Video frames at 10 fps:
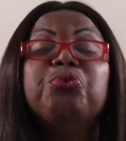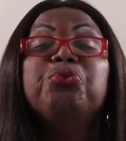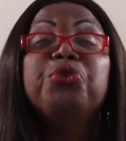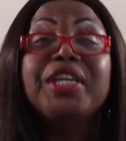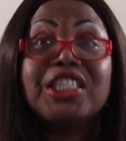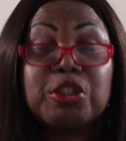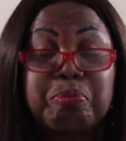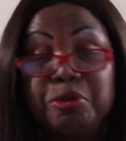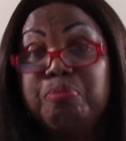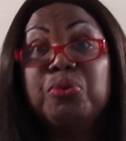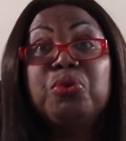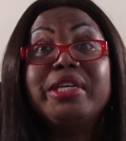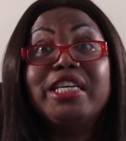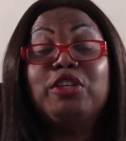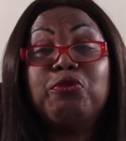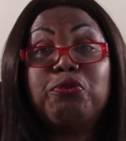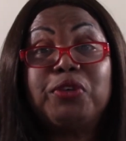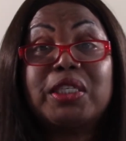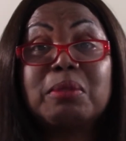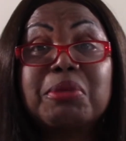Rich people eat
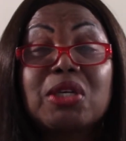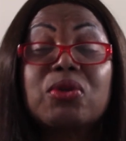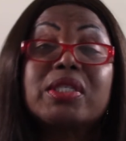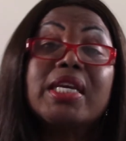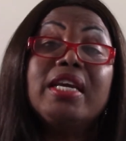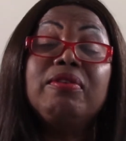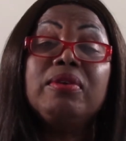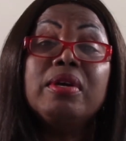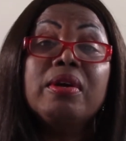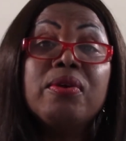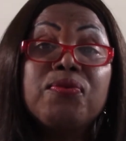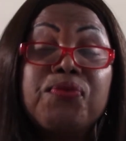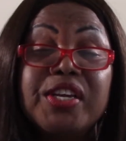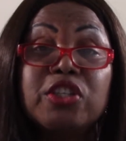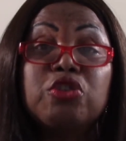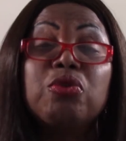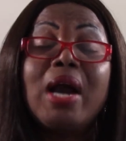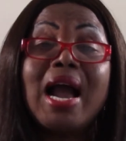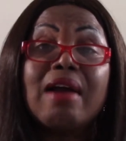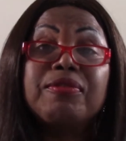fish, because in fish you
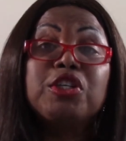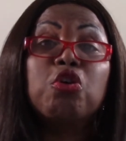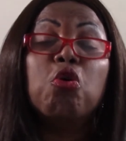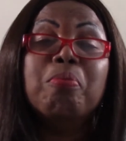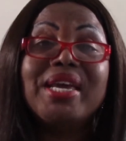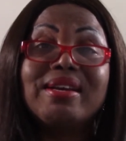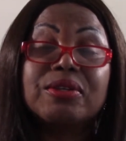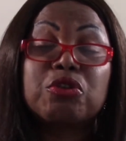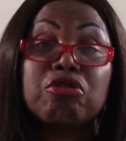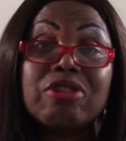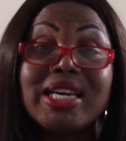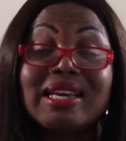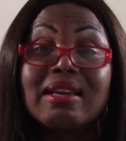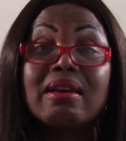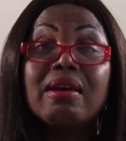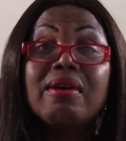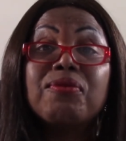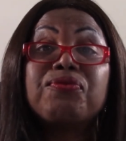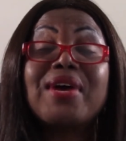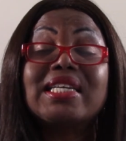have the omega-3
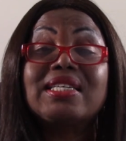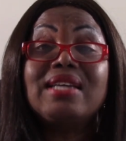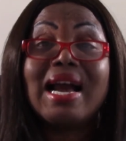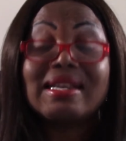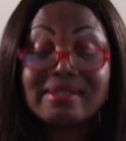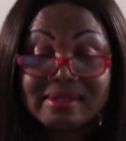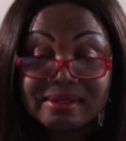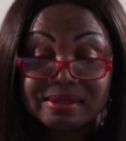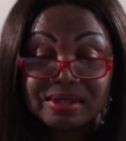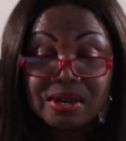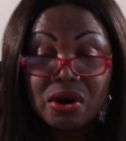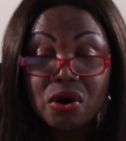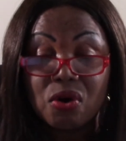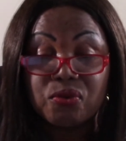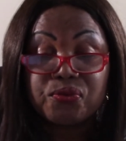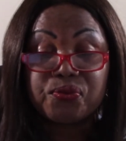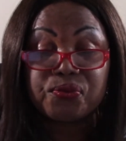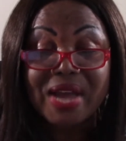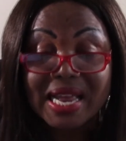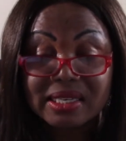fatty acid, of
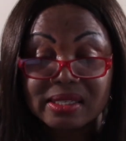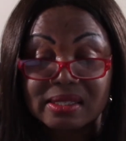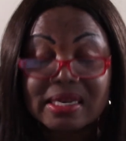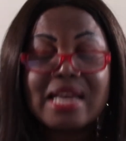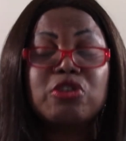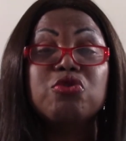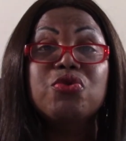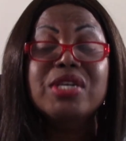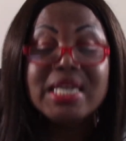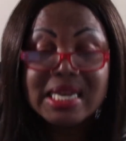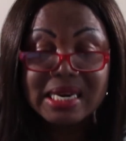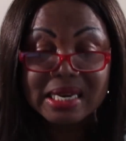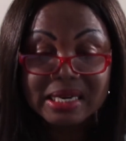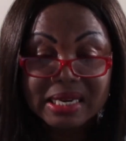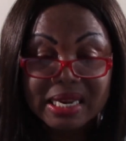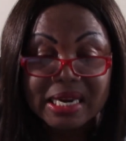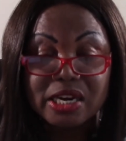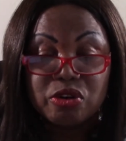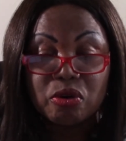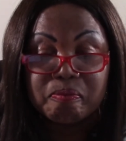fat that you needed in
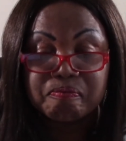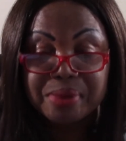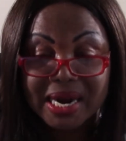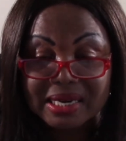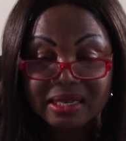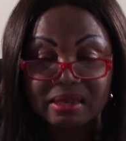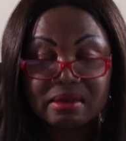your body.